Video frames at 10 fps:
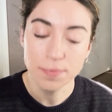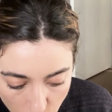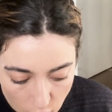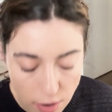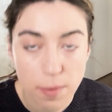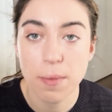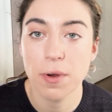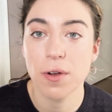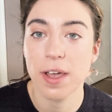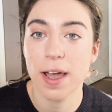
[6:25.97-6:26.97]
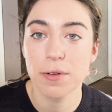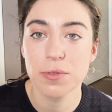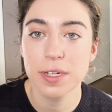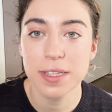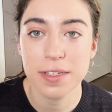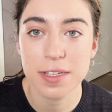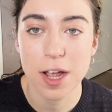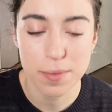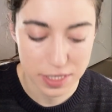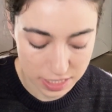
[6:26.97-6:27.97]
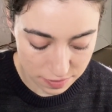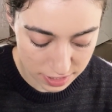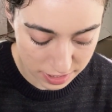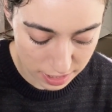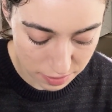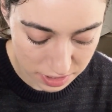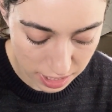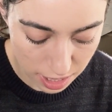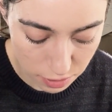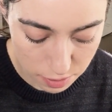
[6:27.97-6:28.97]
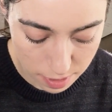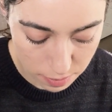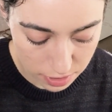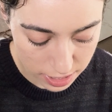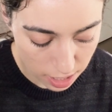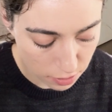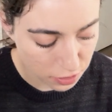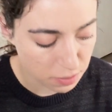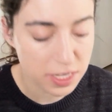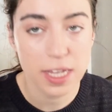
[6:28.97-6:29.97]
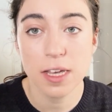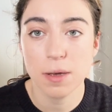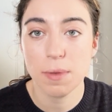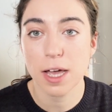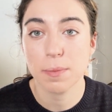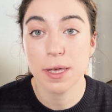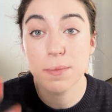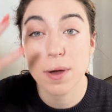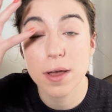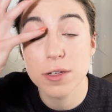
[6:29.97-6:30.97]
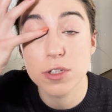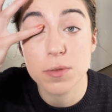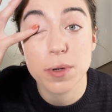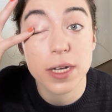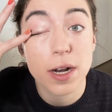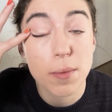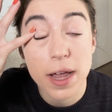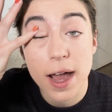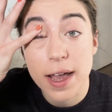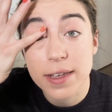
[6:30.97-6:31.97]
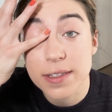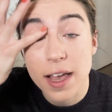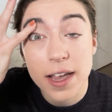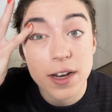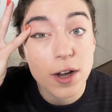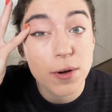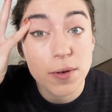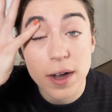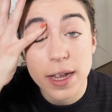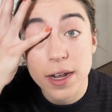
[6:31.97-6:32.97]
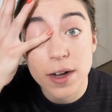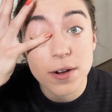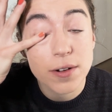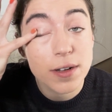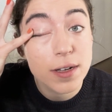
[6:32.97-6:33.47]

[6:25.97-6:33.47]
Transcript: Oh, I remember. Okay, I was reading the synopsis of this and I was like, I don't remember it. Also, I'm taking a MAC paint pot and just putting it on my eyes. I know.